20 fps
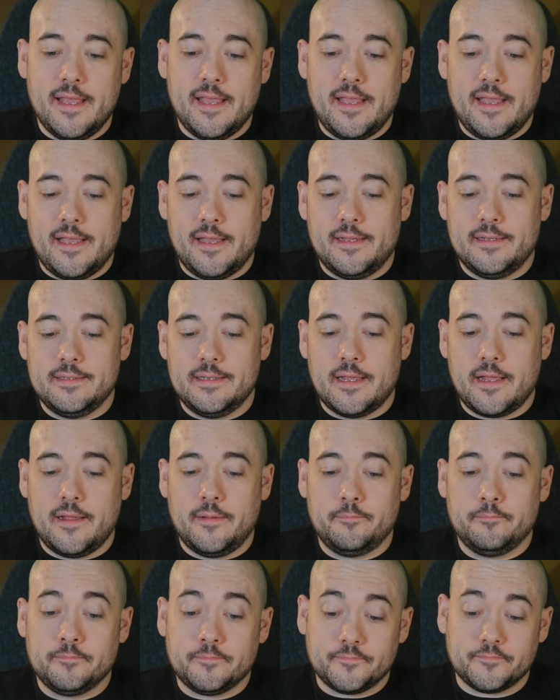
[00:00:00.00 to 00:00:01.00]
And
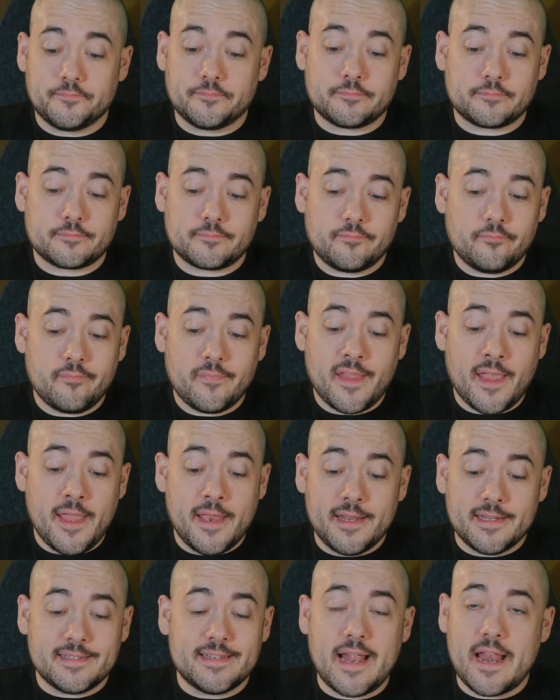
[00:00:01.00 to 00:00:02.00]
um,
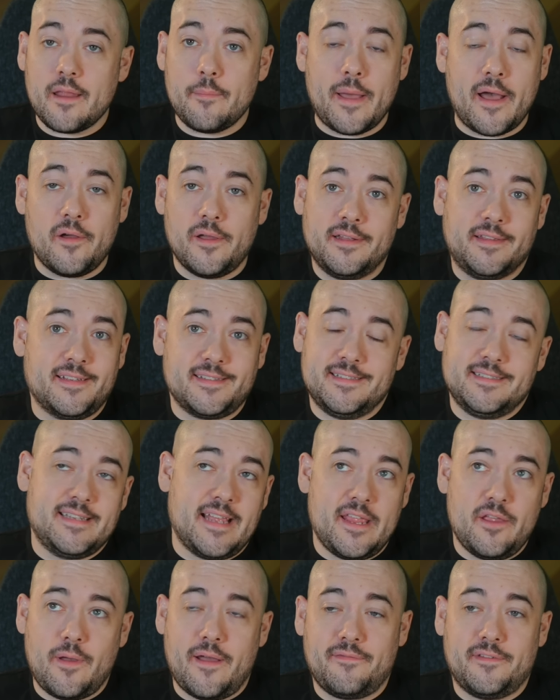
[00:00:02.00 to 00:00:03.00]
and it's not about it doesn't
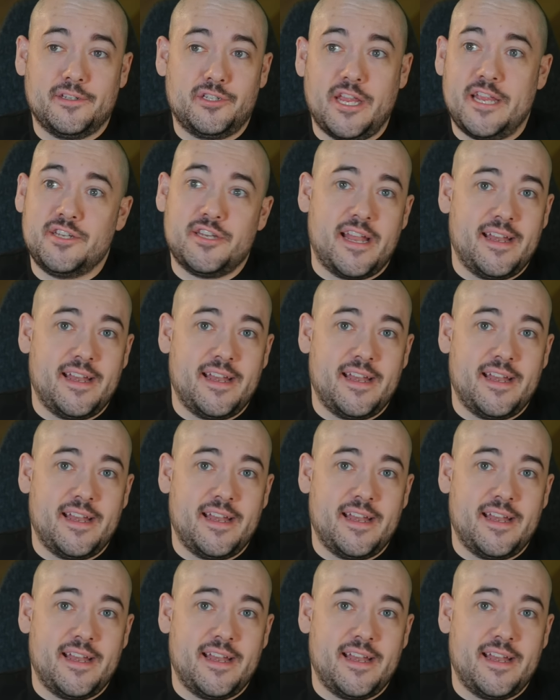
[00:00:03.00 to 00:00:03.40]
say you have to change